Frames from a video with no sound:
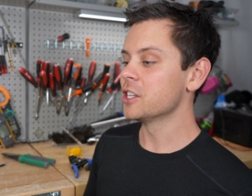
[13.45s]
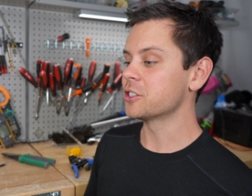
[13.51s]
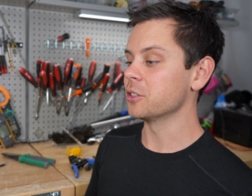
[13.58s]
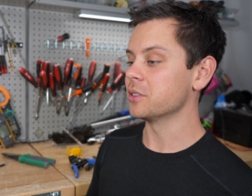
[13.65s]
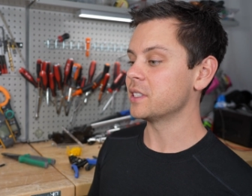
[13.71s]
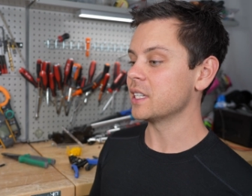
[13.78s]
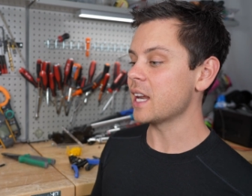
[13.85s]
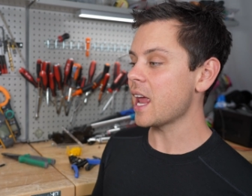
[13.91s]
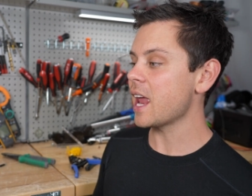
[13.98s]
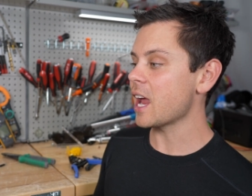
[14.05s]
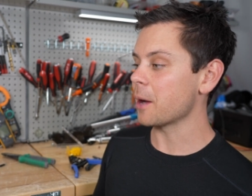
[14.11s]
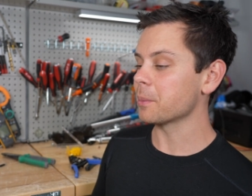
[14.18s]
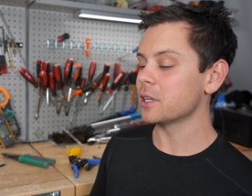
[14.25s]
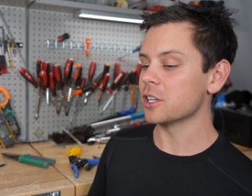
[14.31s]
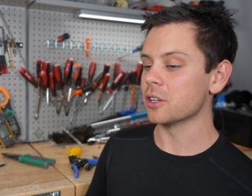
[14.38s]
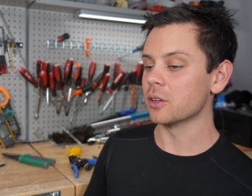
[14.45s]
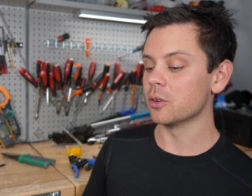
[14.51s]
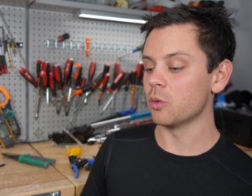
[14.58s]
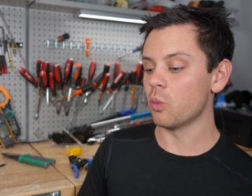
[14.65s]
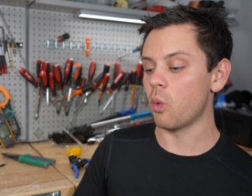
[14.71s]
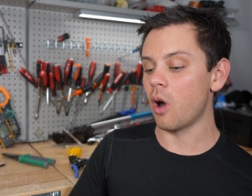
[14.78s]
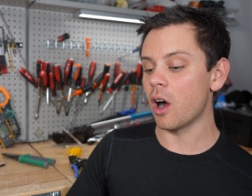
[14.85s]
So today I'm gonna
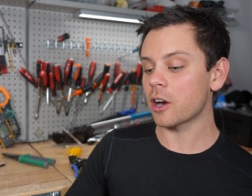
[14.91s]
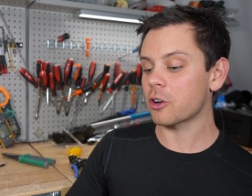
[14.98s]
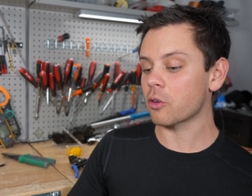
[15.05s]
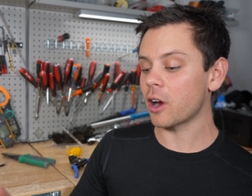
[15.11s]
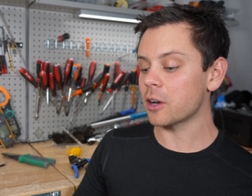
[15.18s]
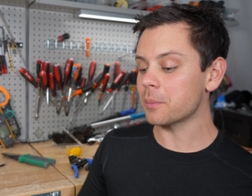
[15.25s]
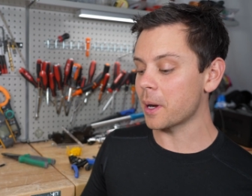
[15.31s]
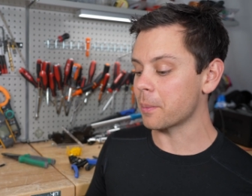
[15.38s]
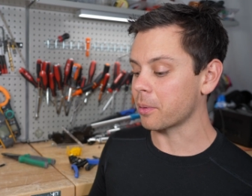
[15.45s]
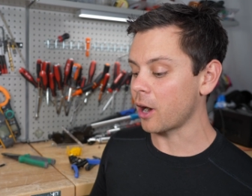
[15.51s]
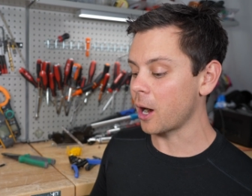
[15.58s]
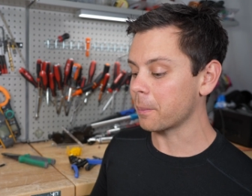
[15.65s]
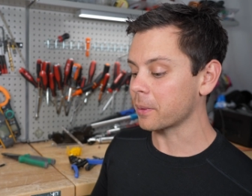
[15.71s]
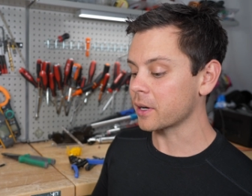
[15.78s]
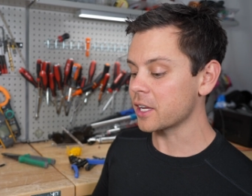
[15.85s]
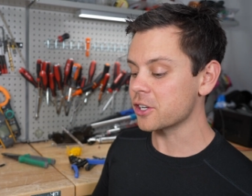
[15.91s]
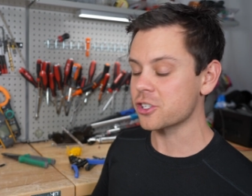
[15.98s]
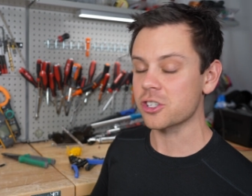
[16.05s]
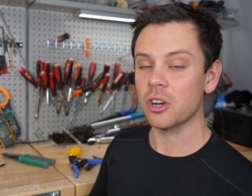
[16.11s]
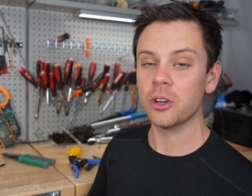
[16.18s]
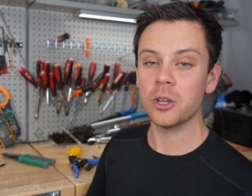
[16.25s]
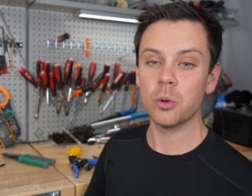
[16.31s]
walk around my property,
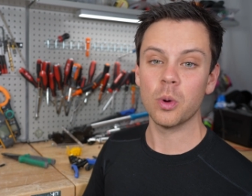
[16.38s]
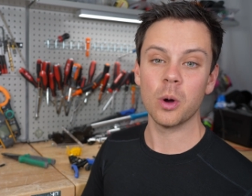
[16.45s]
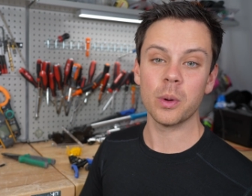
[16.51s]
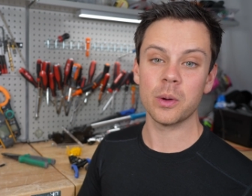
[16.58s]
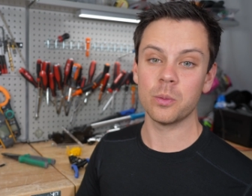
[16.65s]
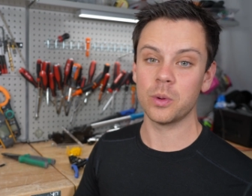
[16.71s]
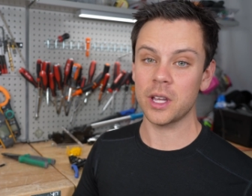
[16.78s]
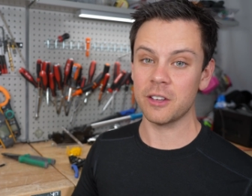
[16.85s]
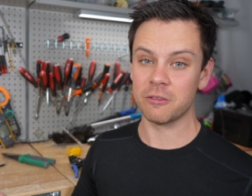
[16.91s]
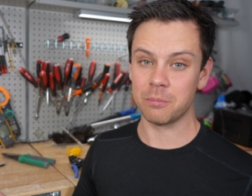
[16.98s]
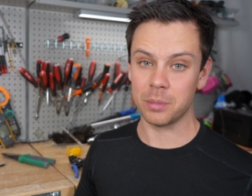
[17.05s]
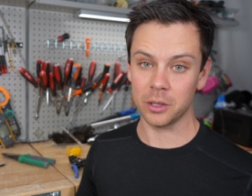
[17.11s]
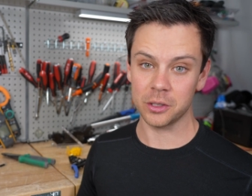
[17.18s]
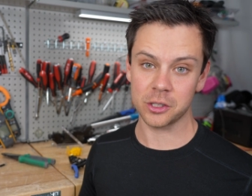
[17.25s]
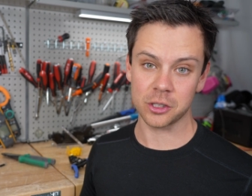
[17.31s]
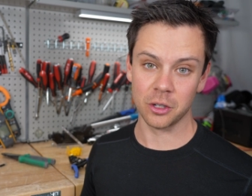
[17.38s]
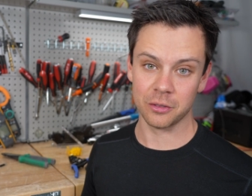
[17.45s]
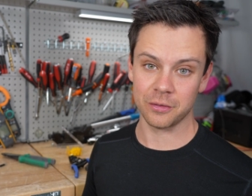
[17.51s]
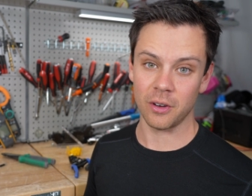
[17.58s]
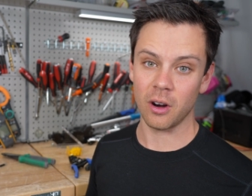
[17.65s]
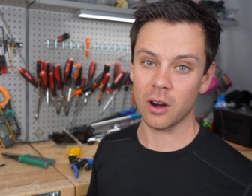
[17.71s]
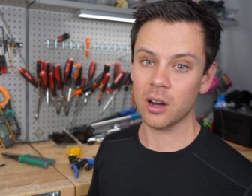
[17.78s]
show you what we have built so
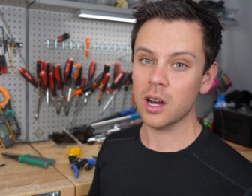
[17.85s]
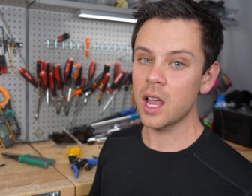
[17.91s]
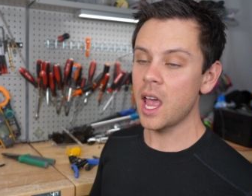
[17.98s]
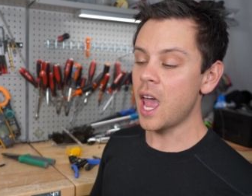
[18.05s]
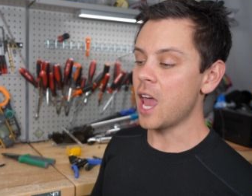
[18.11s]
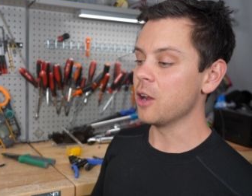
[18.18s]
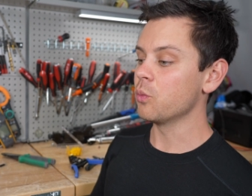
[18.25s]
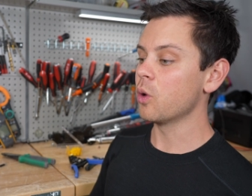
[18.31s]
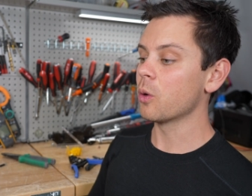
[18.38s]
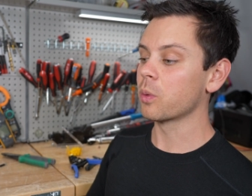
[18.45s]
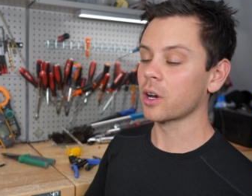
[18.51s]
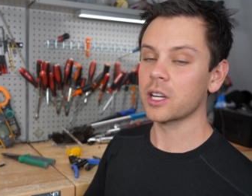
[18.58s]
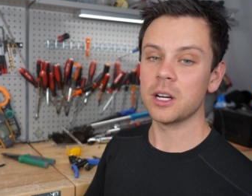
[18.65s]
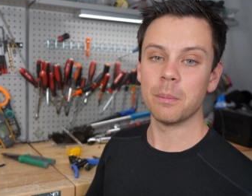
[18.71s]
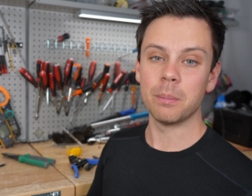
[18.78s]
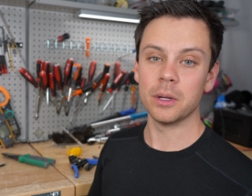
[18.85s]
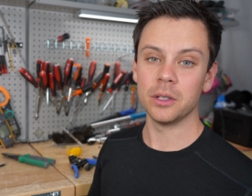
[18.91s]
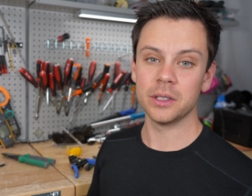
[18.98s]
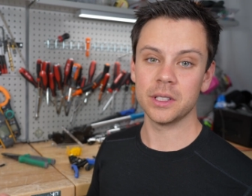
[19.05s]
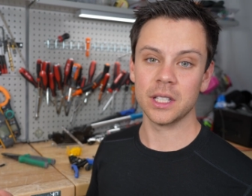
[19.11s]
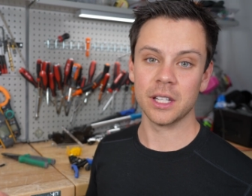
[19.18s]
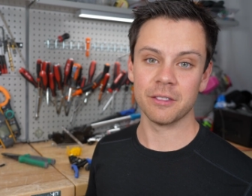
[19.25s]
far and what we're gonna
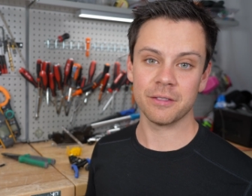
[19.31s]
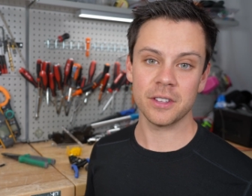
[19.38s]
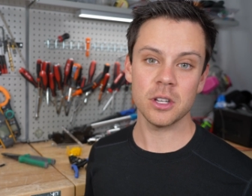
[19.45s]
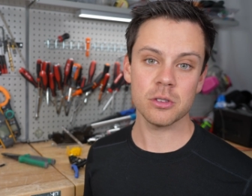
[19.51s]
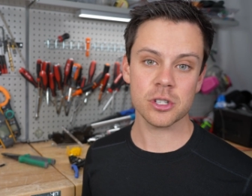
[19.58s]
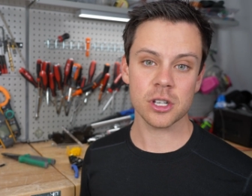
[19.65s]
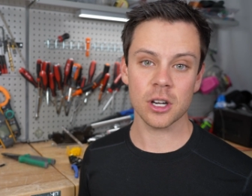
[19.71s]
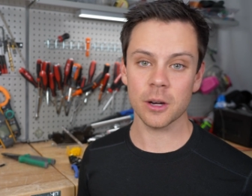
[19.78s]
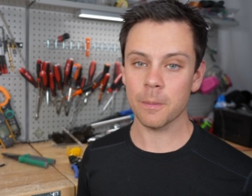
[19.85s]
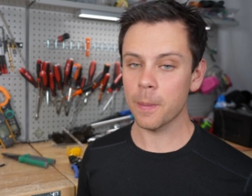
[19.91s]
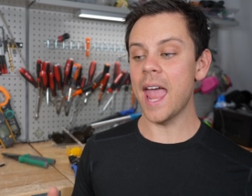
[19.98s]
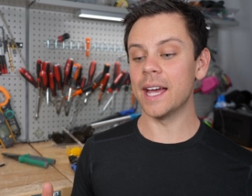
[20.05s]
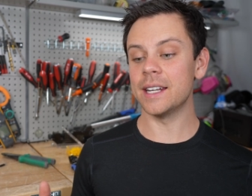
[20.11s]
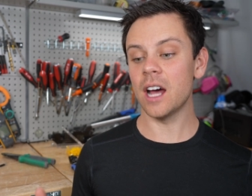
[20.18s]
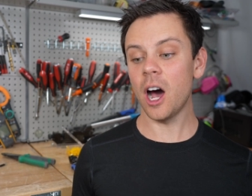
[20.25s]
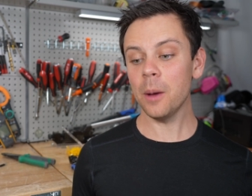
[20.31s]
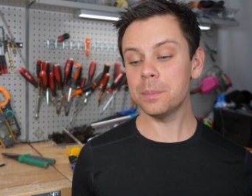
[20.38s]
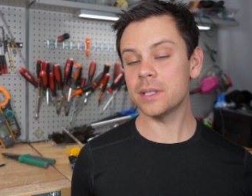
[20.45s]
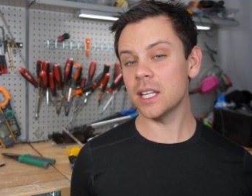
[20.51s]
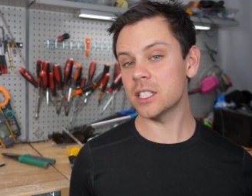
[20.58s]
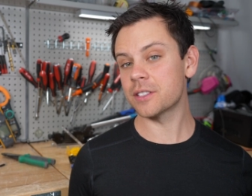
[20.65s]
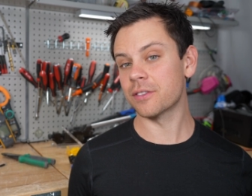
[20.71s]
build in the future, and
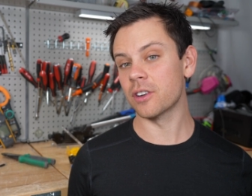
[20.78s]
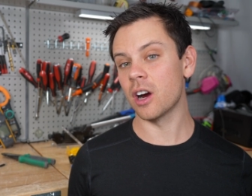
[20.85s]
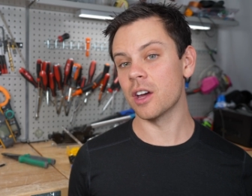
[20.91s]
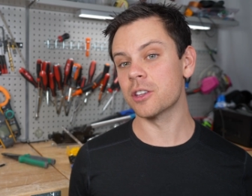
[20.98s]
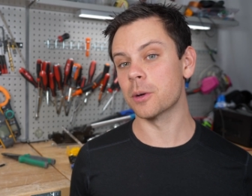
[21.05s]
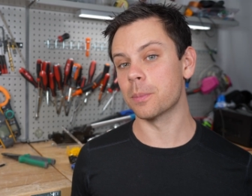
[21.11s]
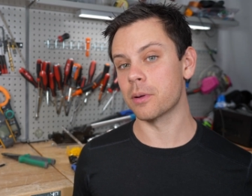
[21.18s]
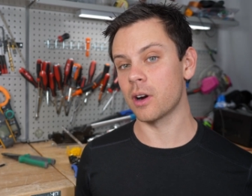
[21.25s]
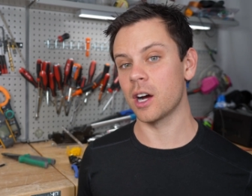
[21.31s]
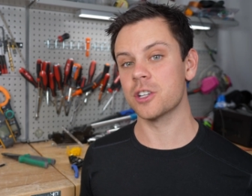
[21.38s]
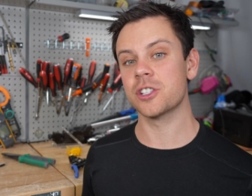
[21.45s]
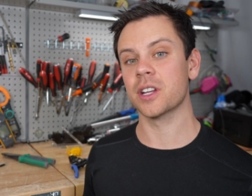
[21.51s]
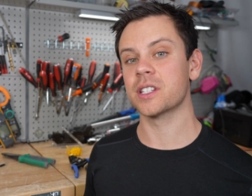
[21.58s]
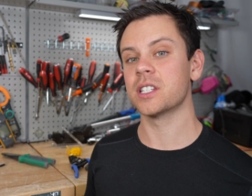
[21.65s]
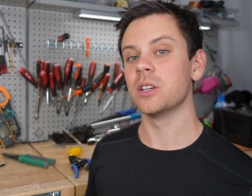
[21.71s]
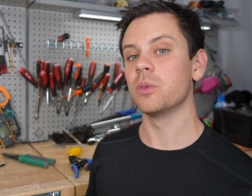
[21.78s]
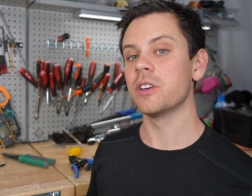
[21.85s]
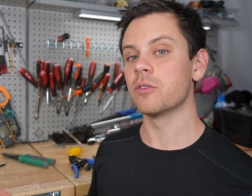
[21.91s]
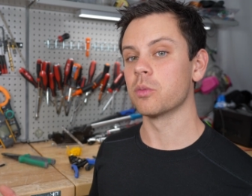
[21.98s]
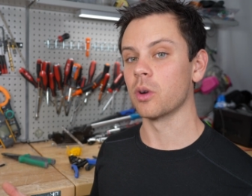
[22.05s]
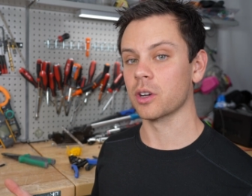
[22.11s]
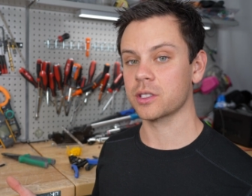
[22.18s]
updates for other projects that
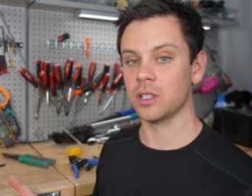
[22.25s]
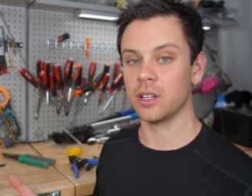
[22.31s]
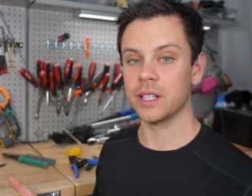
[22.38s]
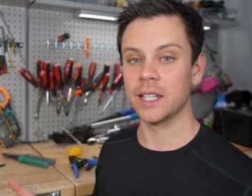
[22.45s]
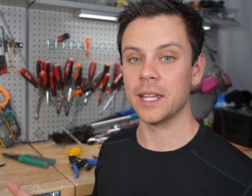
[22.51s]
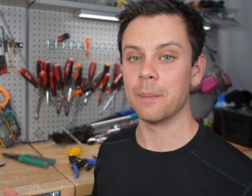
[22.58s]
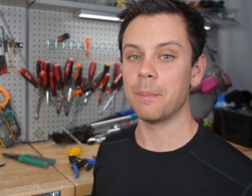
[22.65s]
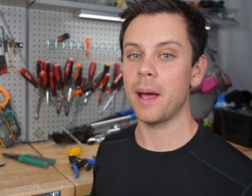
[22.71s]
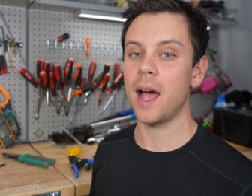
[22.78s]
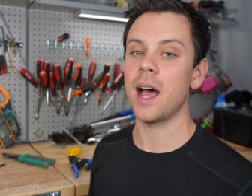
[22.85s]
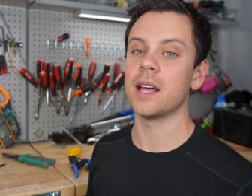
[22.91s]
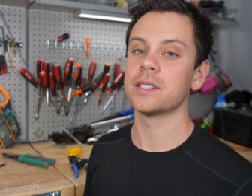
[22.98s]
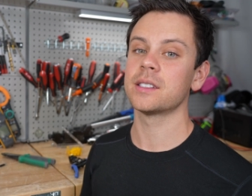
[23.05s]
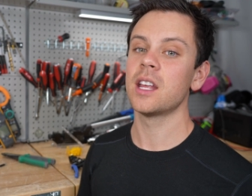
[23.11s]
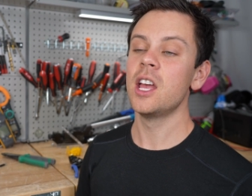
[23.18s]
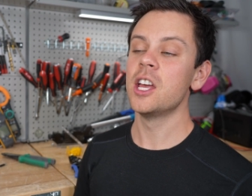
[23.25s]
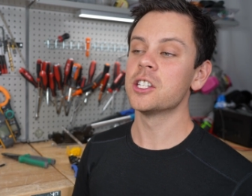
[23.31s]
we've worked on in the past.